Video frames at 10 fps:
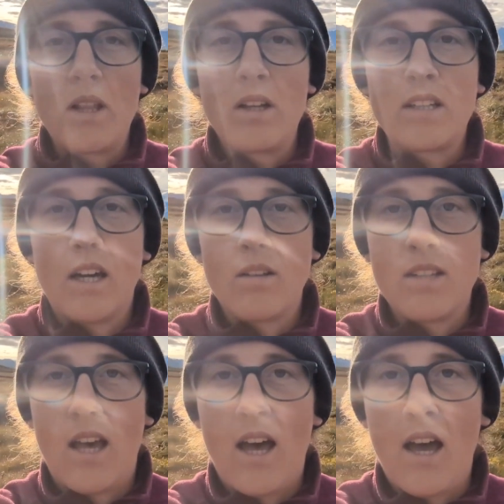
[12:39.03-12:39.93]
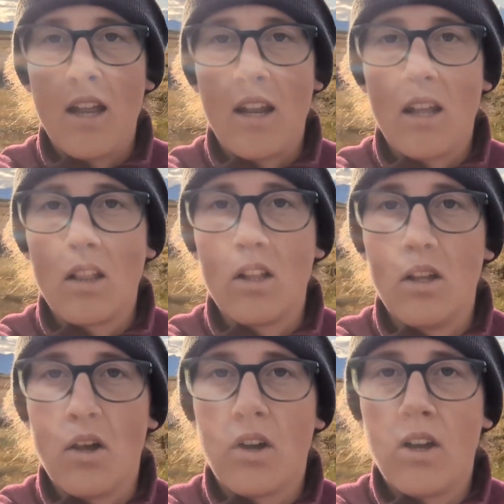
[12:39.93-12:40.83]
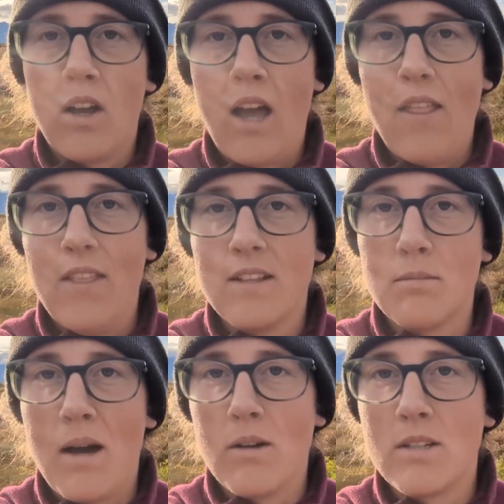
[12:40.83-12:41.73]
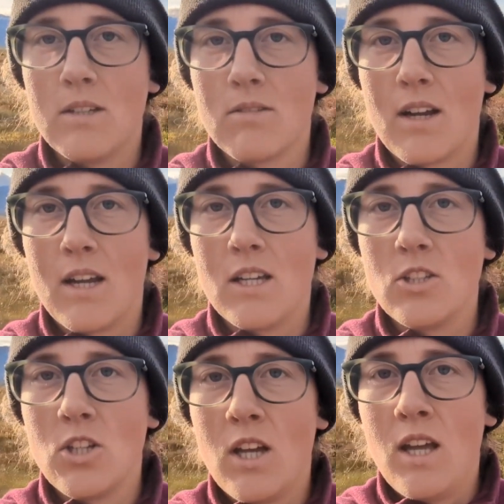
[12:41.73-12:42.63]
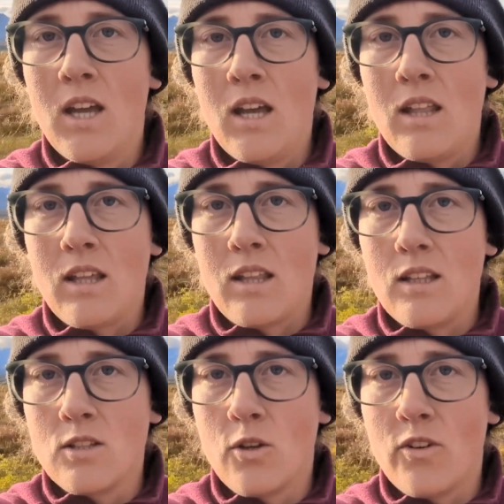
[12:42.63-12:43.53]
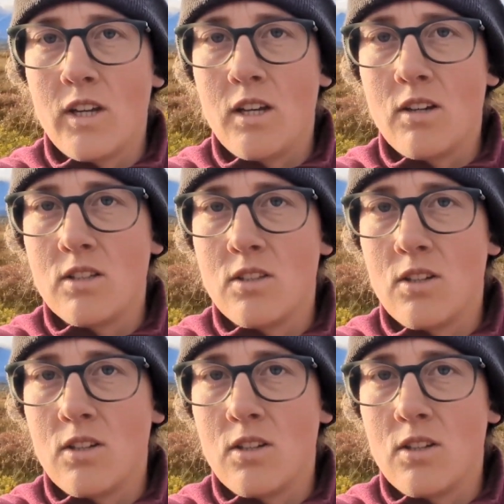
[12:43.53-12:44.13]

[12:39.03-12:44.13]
we looked outside and look at this mountain range. I think this over here is